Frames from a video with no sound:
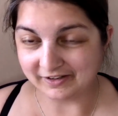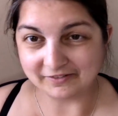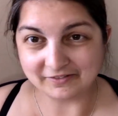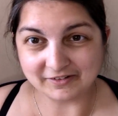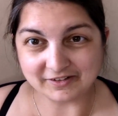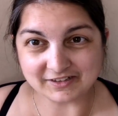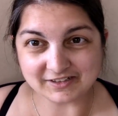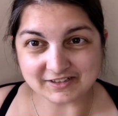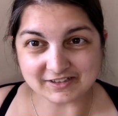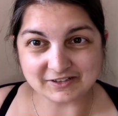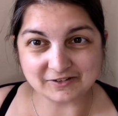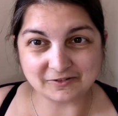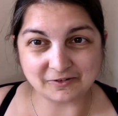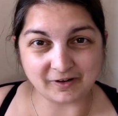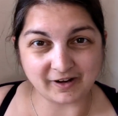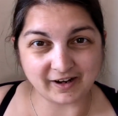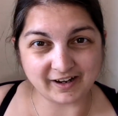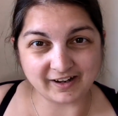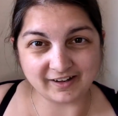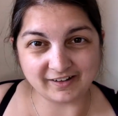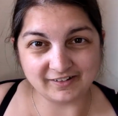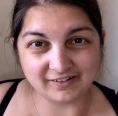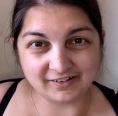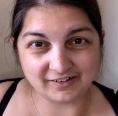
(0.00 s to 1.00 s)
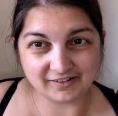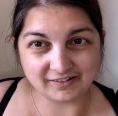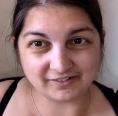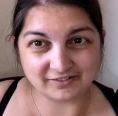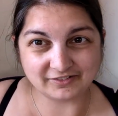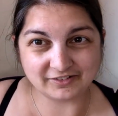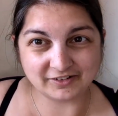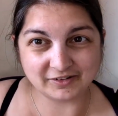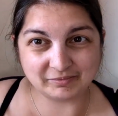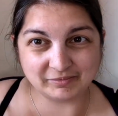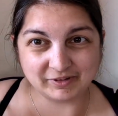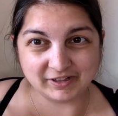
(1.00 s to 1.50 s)
which is quite a
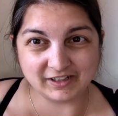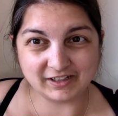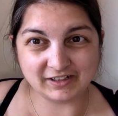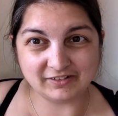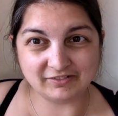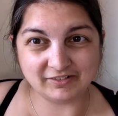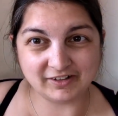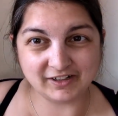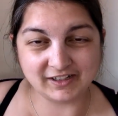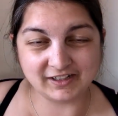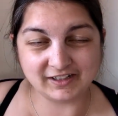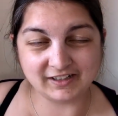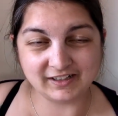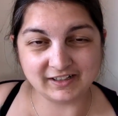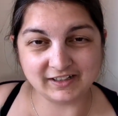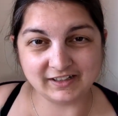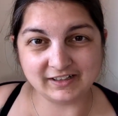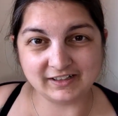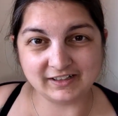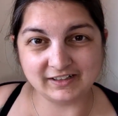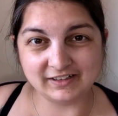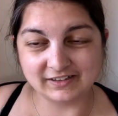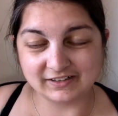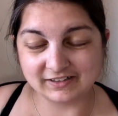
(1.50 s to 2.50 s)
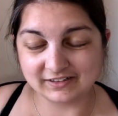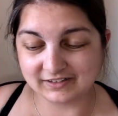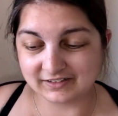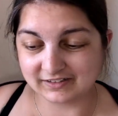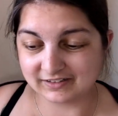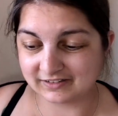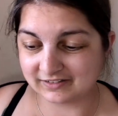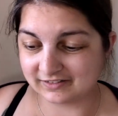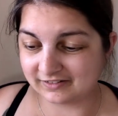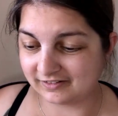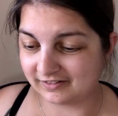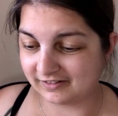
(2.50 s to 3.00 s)
lot for me, really.
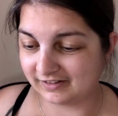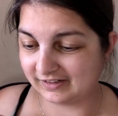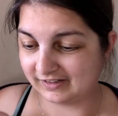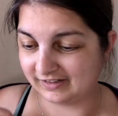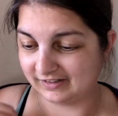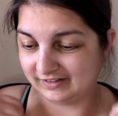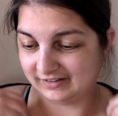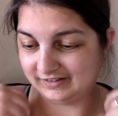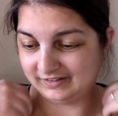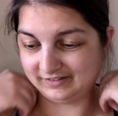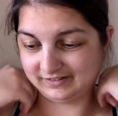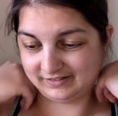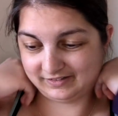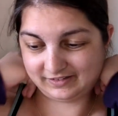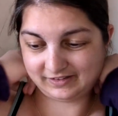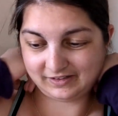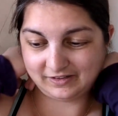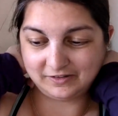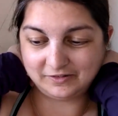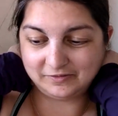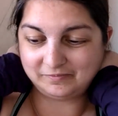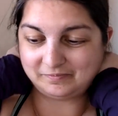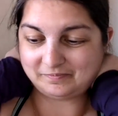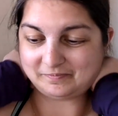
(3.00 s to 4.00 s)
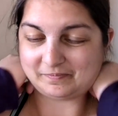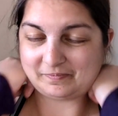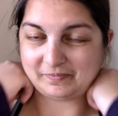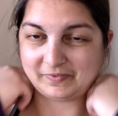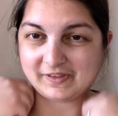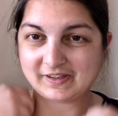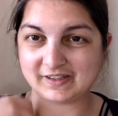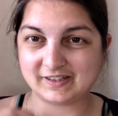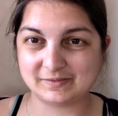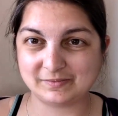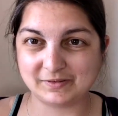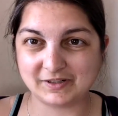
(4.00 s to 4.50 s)
So
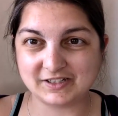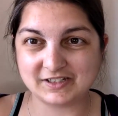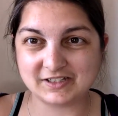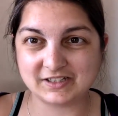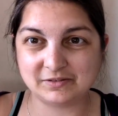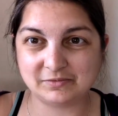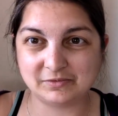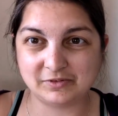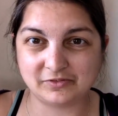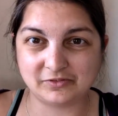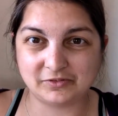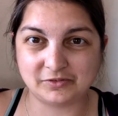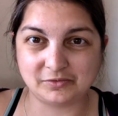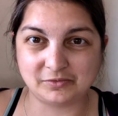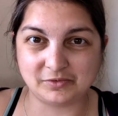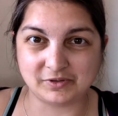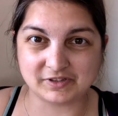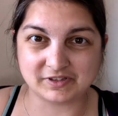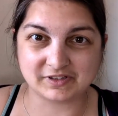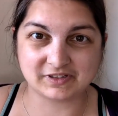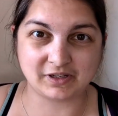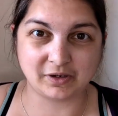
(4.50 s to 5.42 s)
especially with all what's